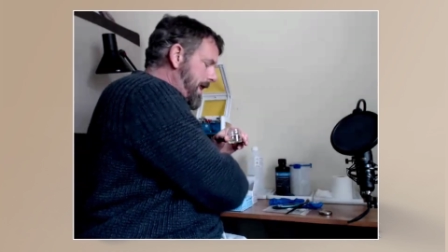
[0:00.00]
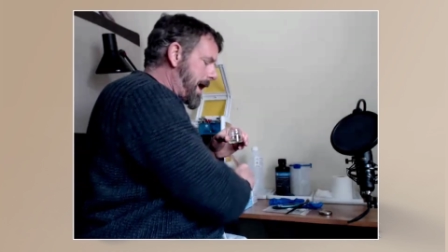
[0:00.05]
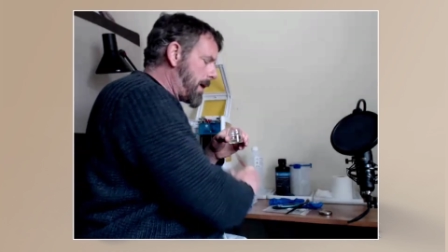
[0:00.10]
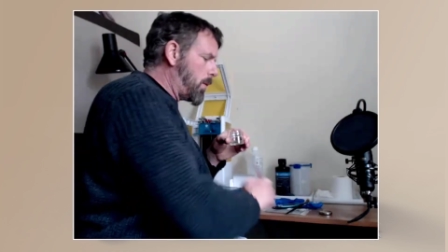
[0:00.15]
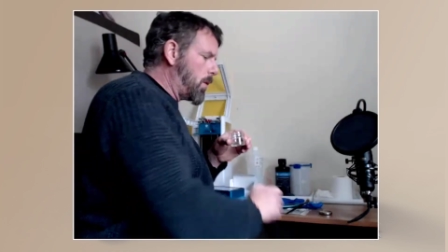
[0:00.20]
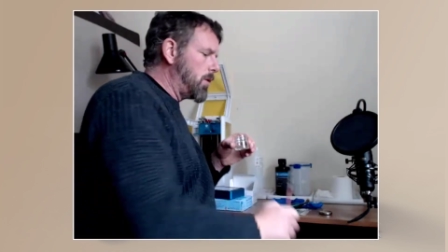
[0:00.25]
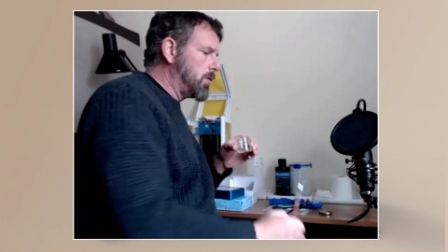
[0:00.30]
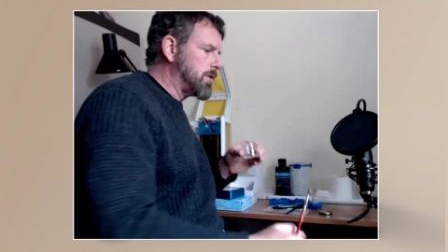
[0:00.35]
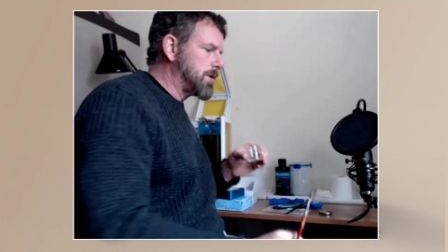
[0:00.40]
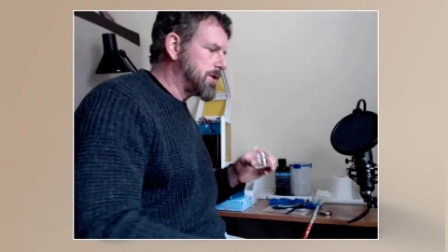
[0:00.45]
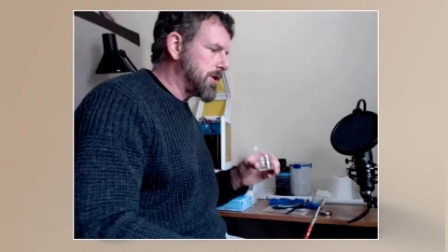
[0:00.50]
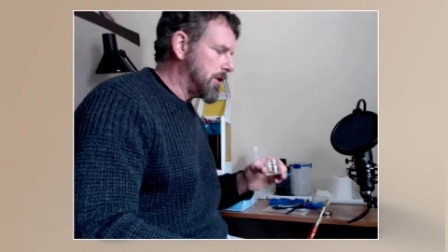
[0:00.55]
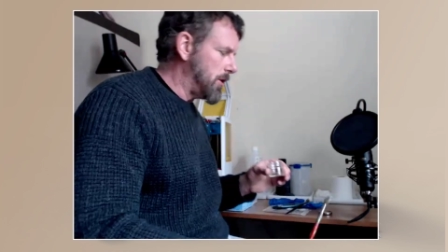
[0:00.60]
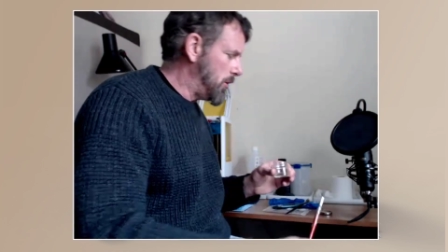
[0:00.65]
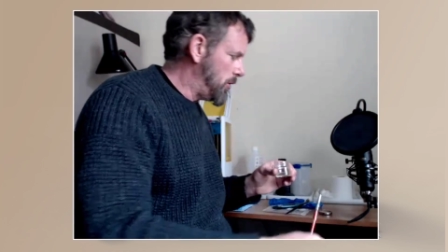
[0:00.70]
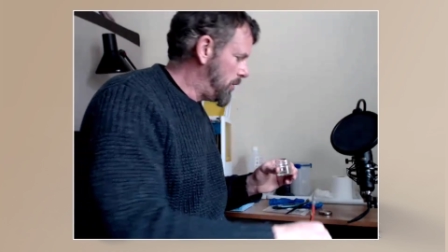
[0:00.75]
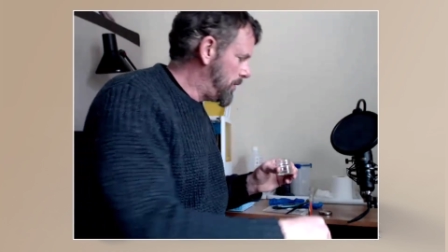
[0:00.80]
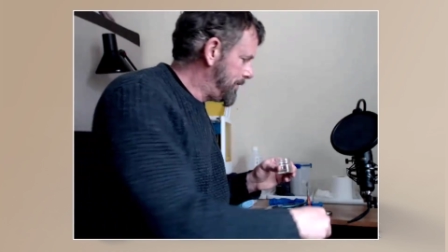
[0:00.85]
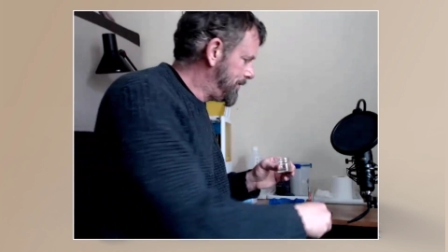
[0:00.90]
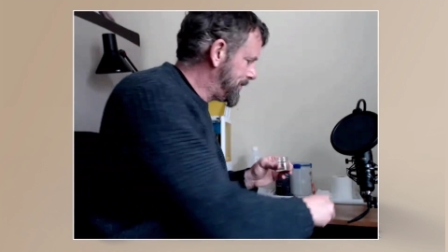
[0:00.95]
that will
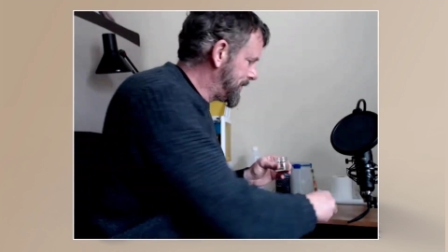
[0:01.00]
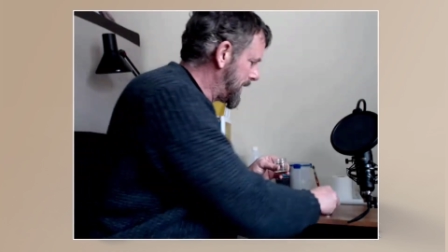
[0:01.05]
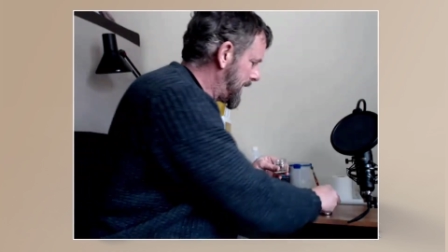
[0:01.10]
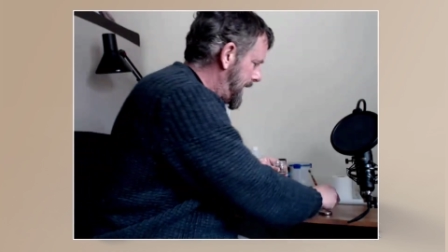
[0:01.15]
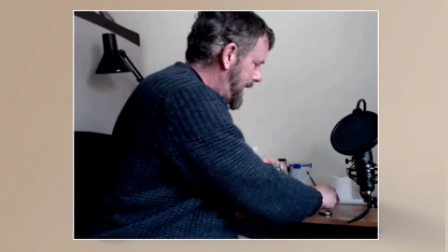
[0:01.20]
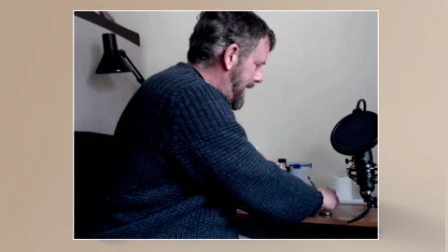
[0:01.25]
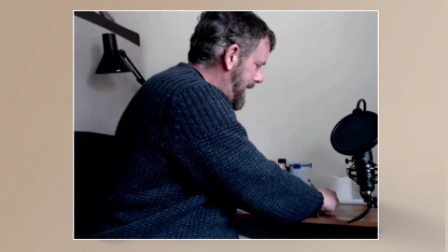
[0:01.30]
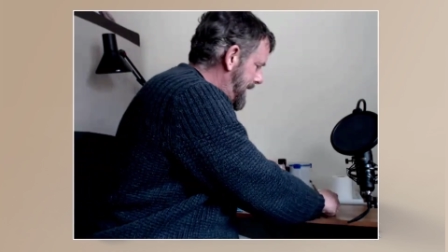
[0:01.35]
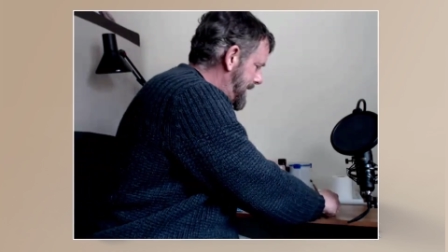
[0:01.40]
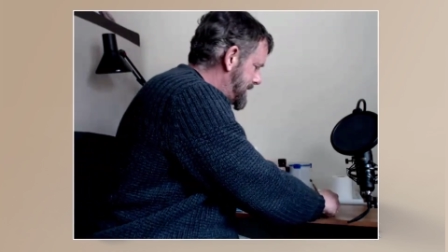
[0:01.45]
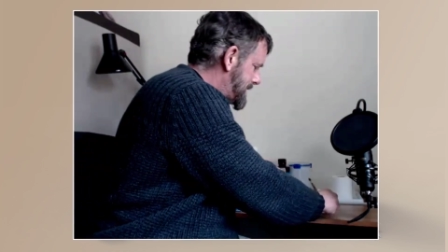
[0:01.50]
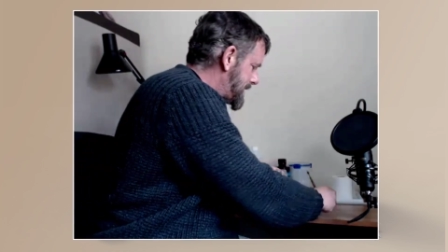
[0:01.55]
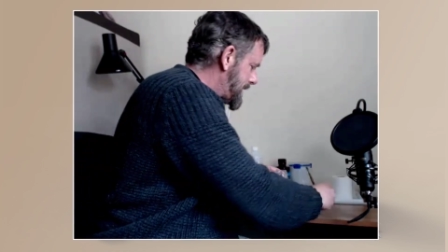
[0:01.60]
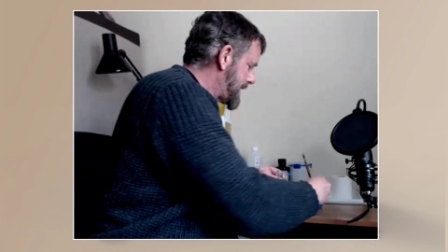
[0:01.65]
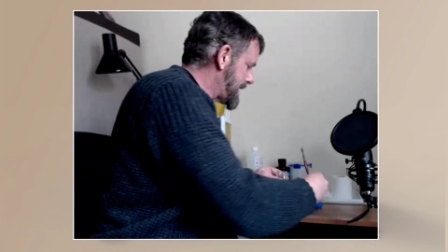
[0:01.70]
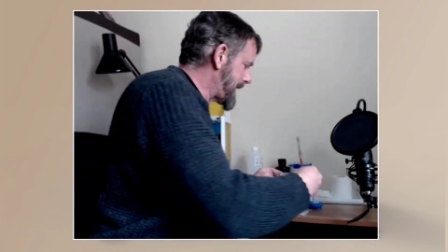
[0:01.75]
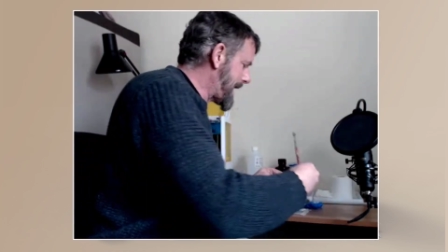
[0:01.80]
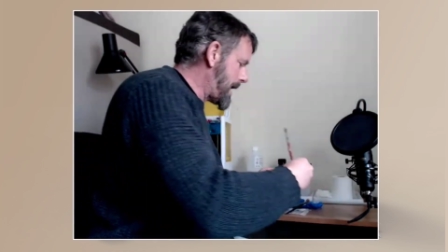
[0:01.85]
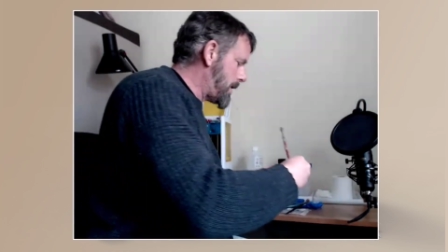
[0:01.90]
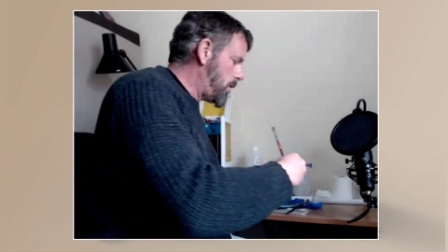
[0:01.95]
do is
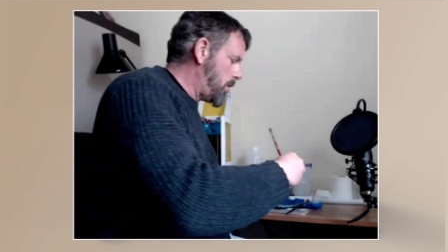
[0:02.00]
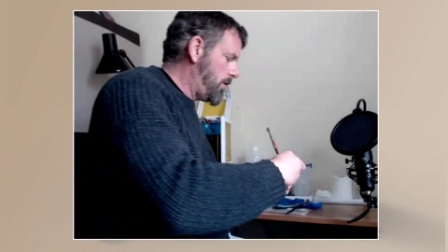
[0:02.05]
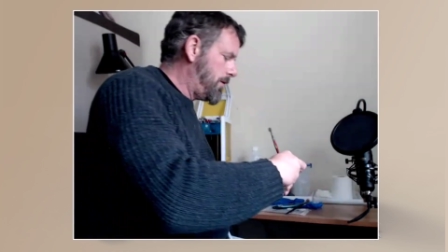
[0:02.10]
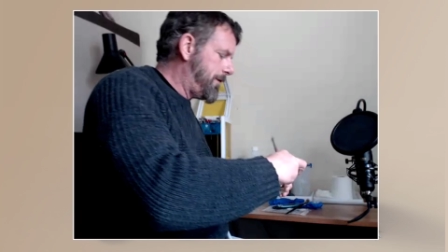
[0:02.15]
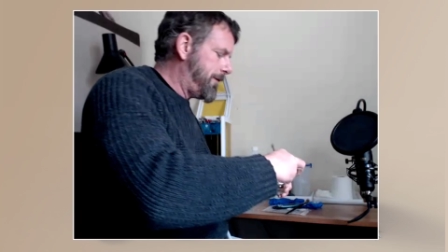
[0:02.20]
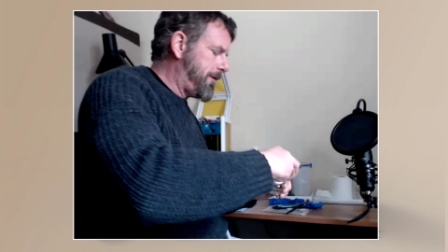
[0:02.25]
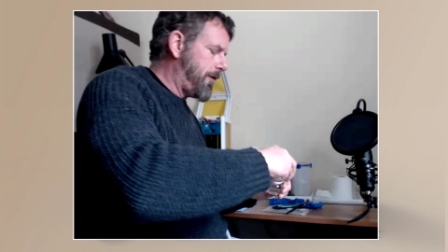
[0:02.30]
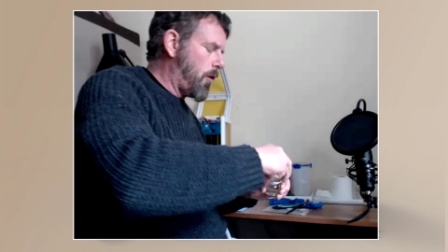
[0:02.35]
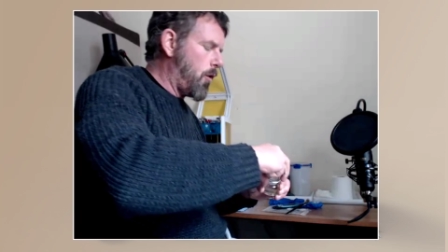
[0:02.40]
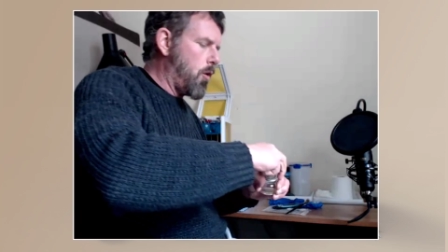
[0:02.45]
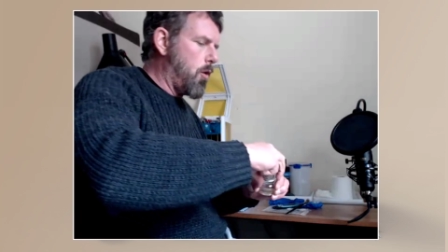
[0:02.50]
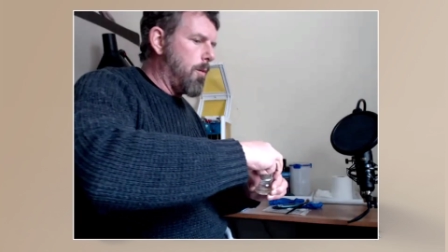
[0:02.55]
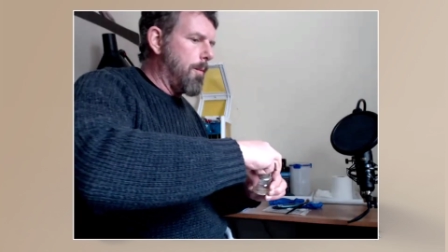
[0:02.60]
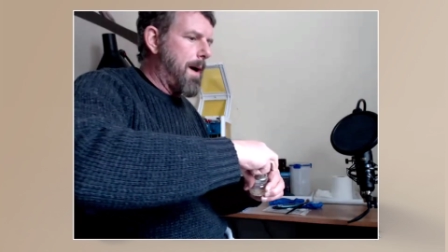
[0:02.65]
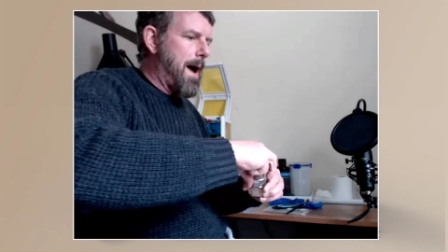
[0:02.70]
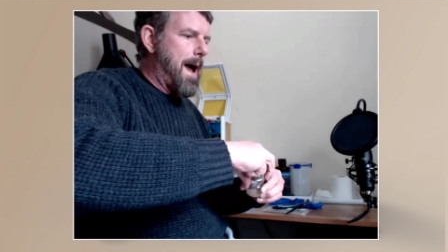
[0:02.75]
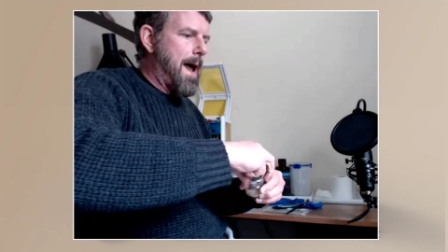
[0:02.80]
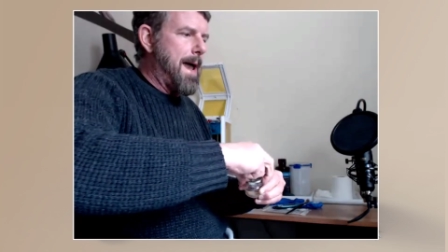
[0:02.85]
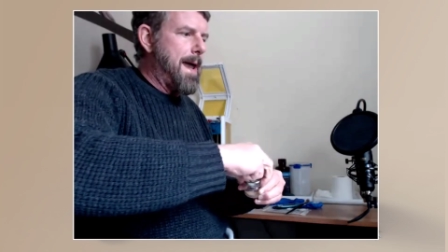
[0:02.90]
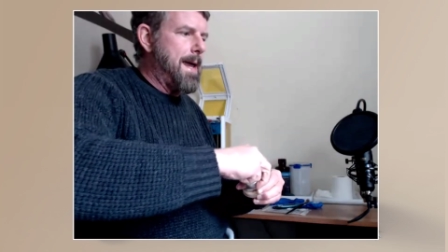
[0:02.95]
that will form
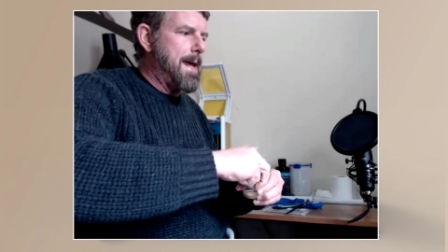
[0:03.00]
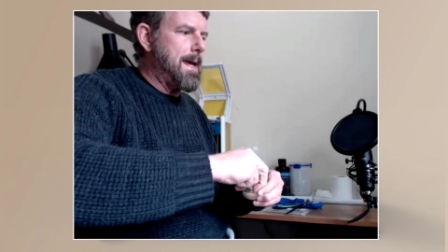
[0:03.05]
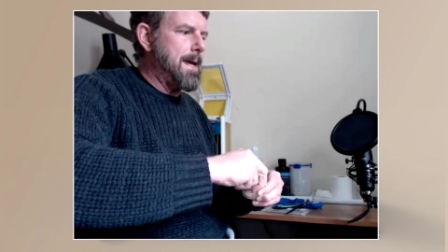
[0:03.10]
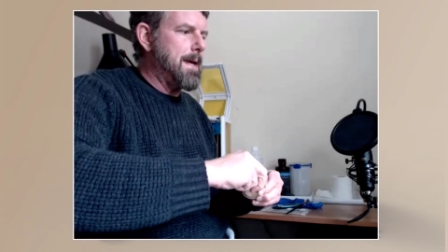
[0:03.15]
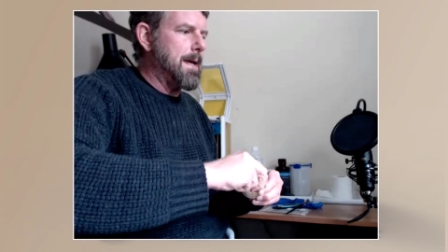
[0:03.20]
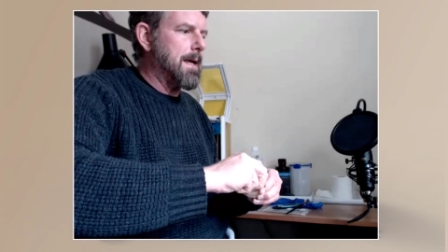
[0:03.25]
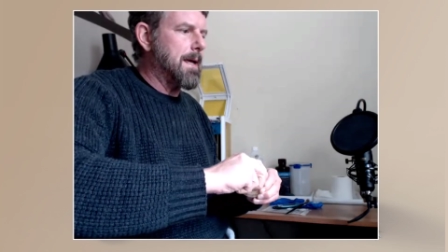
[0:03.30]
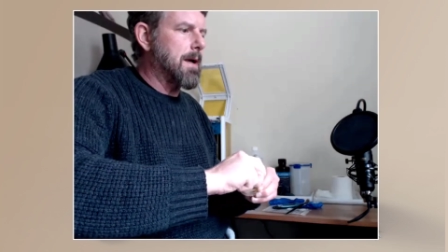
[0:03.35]
a